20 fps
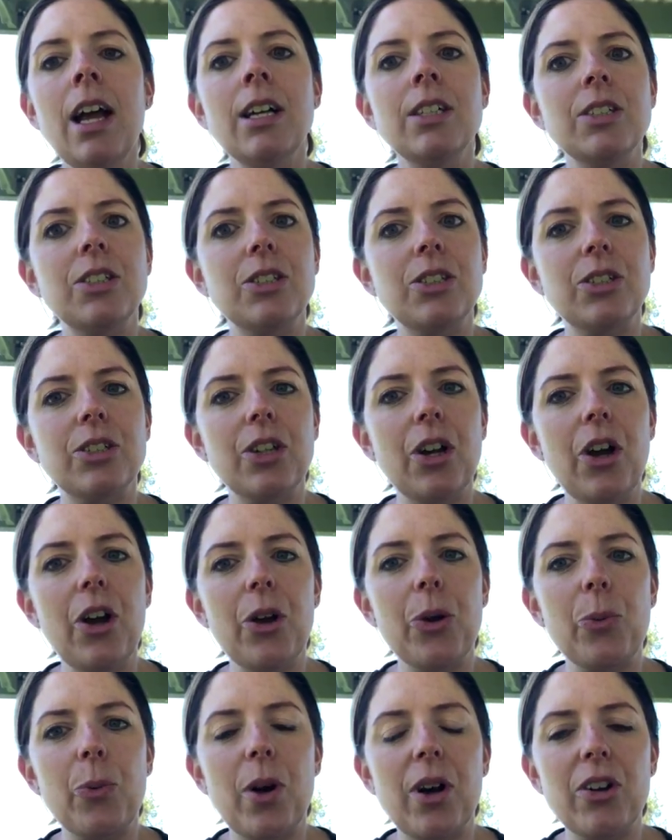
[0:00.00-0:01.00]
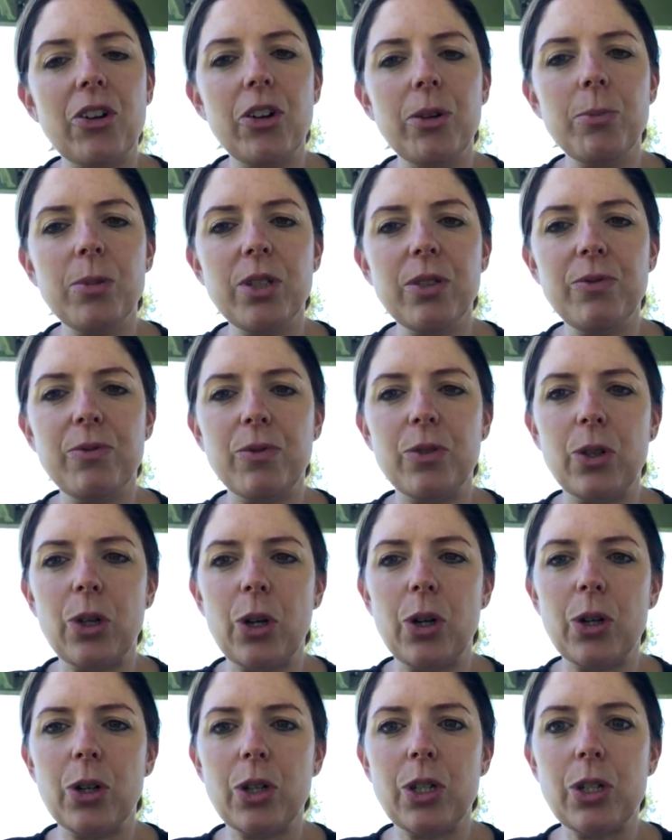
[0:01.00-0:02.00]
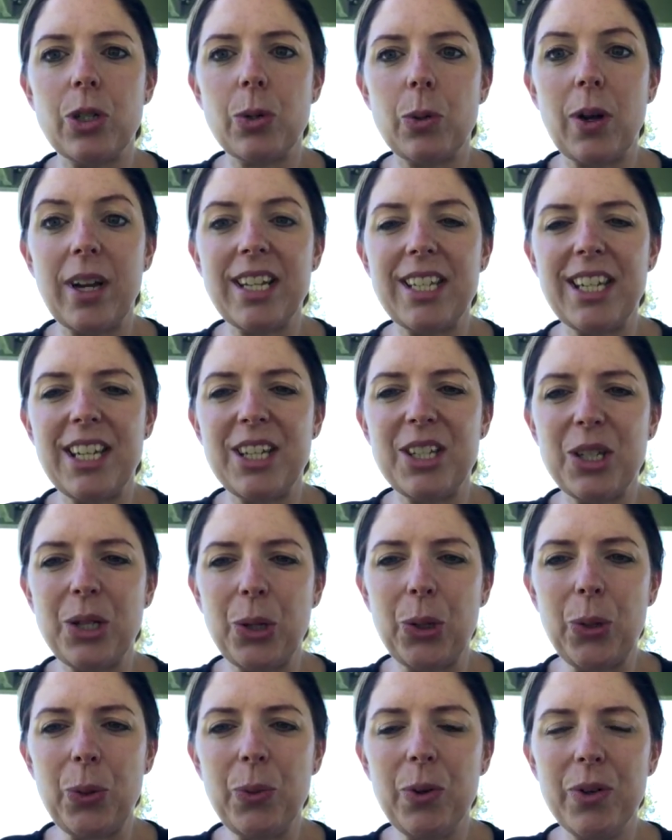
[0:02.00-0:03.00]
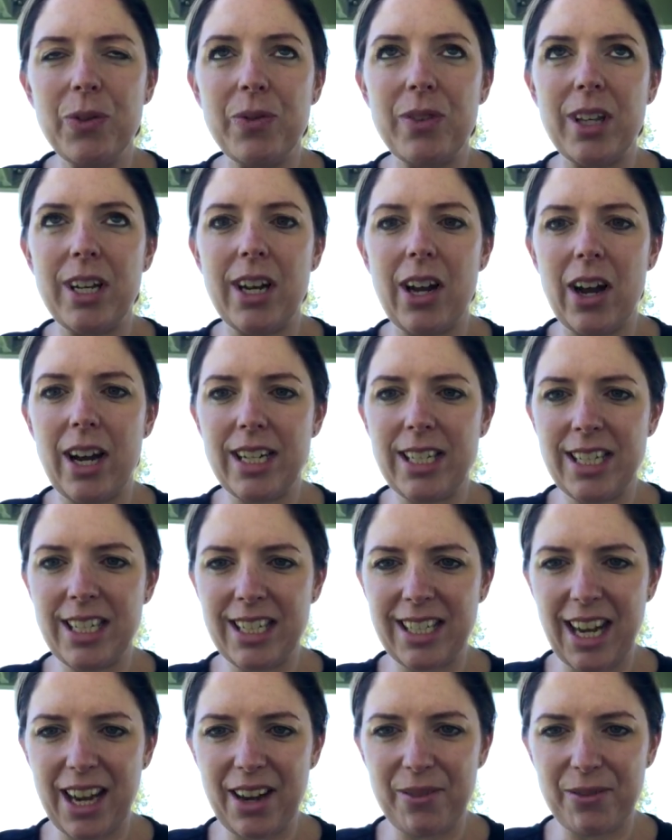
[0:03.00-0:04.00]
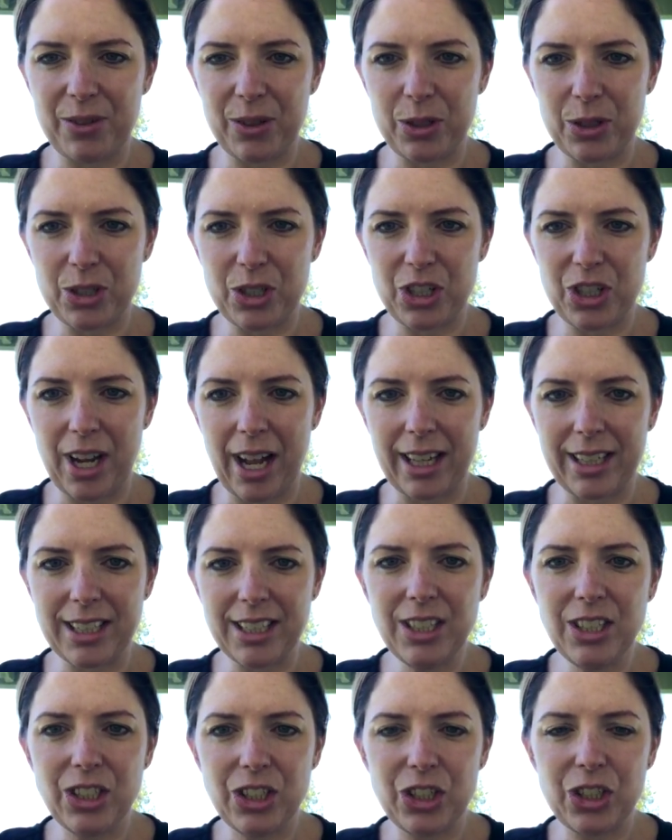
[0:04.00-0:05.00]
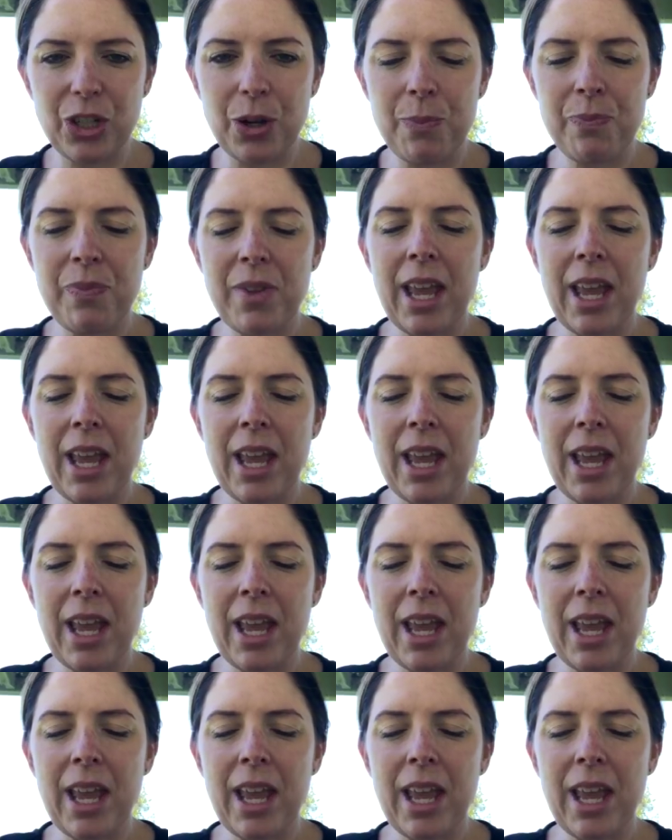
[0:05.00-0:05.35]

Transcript: So welcome to vlog 22 of the 90 day vlog challenge.